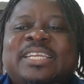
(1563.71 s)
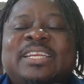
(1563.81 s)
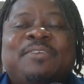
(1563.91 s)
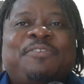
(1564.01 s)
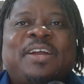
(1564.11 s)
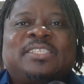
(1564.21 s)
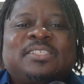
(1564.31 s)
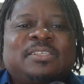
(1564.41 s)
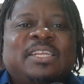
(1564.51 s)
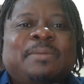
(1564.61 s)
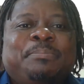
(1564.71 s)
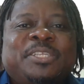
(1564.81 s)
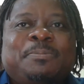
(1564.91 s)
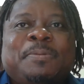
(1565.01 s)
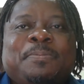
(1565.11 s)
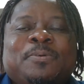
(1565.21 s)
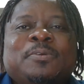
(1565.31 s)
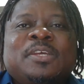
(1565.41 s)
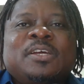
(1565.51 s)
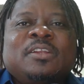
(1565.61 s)
Let them fight. Let them beat people.
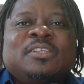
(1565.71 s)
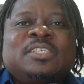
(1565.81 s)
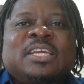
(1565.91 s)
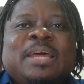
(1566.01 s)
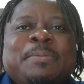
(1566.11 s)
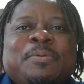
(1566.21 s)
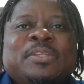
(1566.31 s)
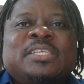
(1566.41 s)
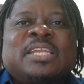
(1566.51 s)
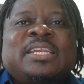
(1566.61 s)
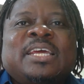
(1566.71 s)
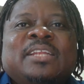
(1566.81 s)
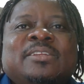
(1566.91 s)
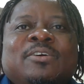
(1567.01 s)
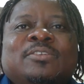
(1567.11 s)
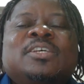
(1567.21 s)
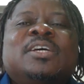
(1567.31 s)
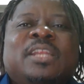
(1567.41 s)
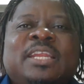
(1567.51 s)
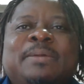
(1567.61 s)
All those England people sitting at their head hot.
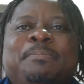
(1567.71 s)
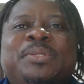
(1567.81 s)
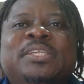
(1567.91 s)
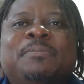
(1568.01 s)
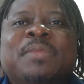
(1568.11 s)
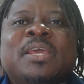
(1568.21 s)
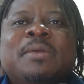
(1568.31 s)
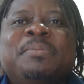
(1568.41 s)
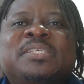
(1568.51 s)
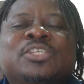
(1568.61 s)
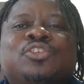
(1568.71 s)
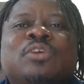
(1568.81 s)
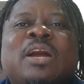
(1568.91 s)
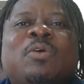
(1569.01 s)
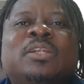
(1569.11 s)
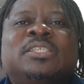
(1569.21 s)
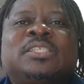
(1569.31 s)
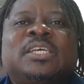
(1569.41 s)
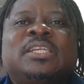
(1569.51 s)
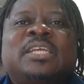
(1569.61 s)
Let them beat them. Mr. Sugar want to
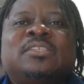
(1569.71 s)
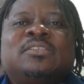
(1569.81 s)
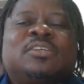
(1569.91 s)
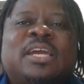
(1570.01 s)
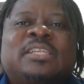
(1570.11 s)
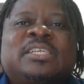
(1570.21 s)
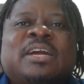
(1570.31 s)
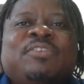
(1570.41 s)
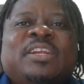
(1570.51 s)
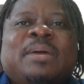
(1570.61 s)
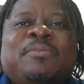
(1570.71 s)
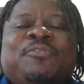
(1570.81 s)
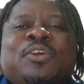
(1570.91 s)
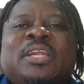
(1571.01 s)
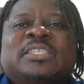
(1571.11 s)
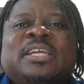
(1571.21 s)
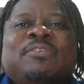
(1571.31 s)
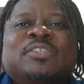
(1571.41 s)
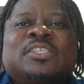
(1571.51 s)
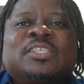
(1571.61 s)
say, okay, I think I've read that before. Nigeria
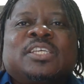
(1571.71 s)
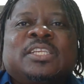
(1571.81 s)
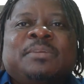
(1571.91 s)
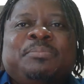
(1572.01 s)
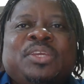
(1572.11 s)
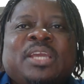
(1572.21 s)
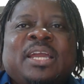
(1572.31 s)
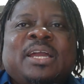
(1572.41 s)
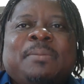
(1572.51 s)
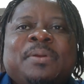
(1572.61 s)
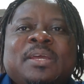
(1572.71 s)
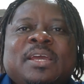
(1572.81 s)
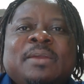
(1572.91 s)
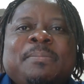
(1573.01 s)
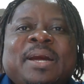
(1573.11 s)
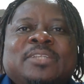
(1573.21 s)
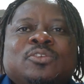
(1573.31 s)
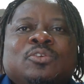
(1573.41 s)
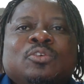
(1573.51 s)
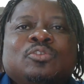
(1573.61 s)
versus Guinea. Me, I am about
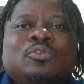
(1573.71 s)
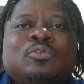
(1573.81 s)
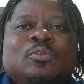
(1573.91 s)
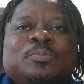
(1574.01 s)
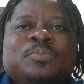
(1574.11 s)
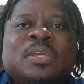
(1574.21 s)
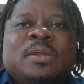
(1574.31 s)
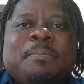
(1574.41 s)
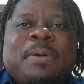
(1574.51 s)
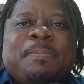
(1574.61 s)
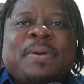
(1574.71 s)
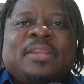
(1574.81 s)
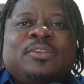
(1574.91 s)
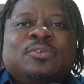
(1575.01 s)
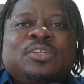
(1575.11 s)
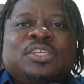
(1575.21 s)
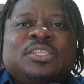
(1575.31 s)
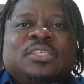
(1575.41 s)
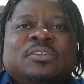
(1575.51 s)
to go to Papua New Guinea.